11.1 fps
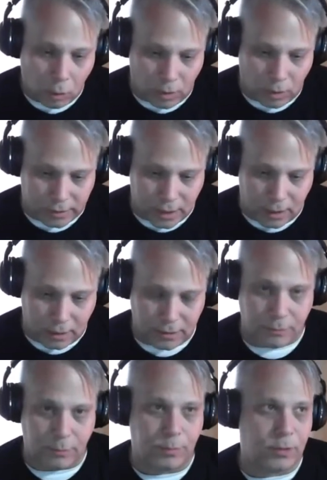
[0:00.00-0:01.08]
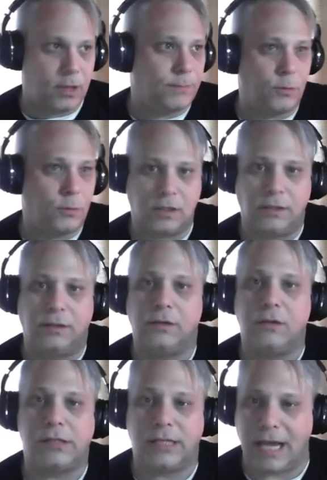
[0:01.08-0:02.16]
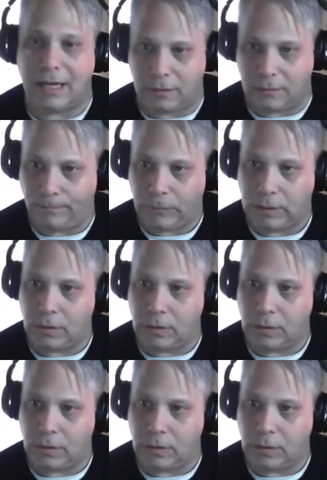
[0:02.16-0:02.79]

was uh, they would put up the word enthusiasm